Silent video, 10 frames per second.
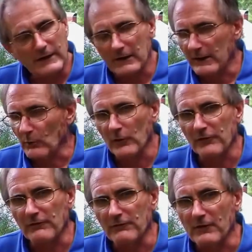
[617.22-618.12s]
Carry it
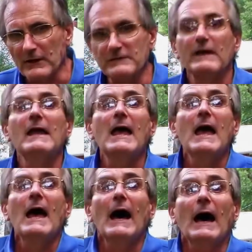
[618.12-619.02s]
with you, friends.
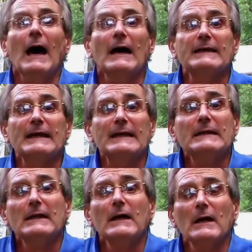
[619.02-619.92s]

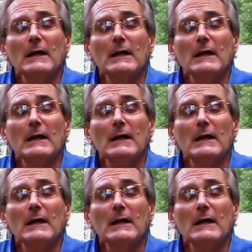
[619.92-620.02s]
Again,